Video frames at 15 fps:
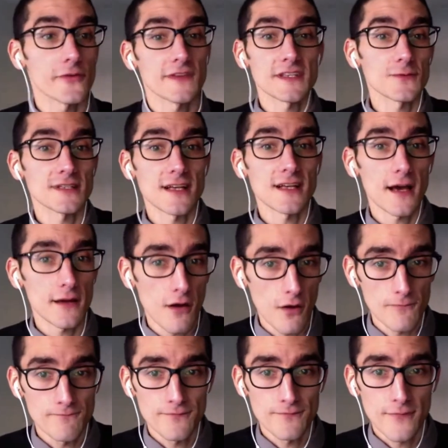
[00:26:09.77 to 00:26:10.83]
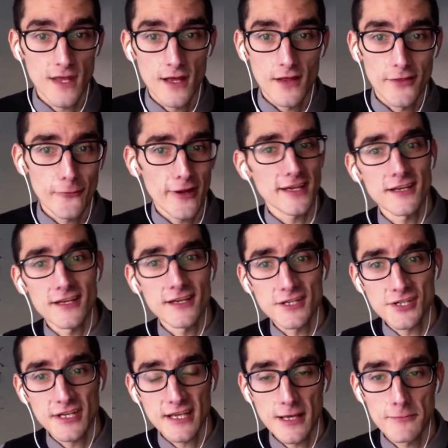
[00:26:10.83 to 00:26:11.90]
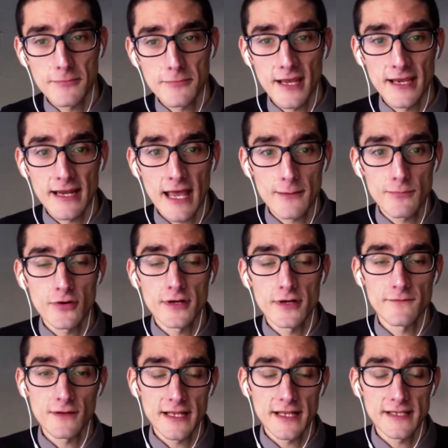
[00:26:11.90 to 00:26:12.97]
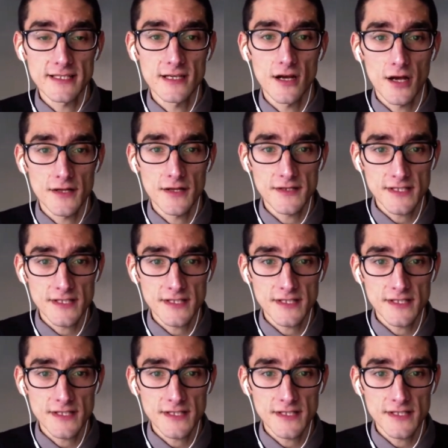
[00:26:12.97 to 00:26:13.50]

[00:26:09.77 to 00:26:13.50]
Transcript: However, this was not all. The recognition campaign had put Valencia